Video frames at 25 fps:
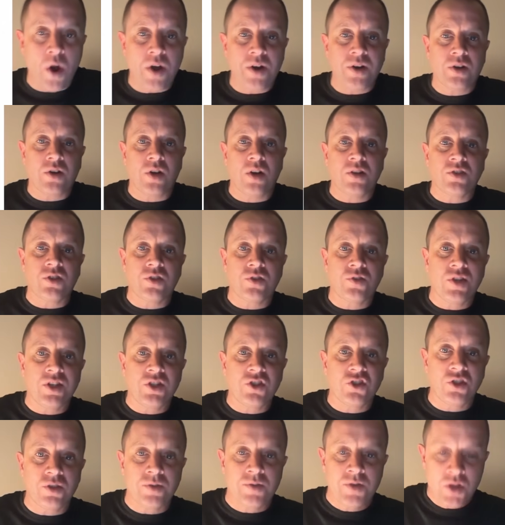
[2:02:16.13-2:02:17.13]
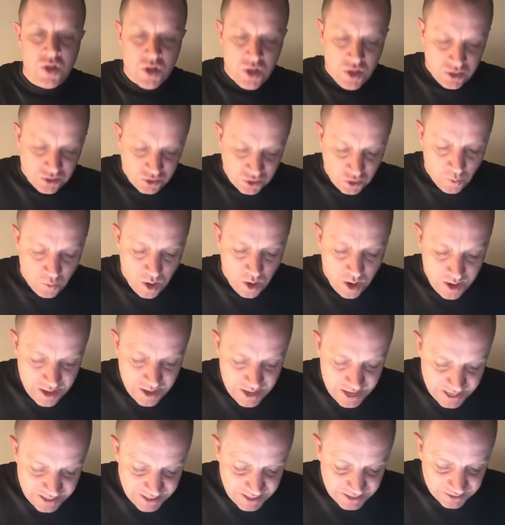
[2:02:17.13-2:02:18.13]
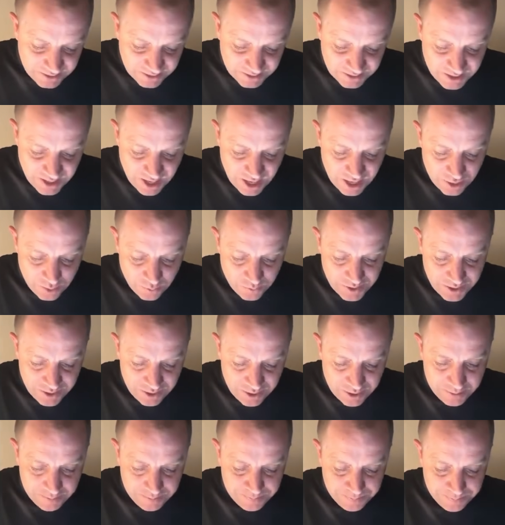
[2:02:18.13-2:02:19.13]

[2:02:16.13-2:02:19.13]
concentration. So in this scenario here,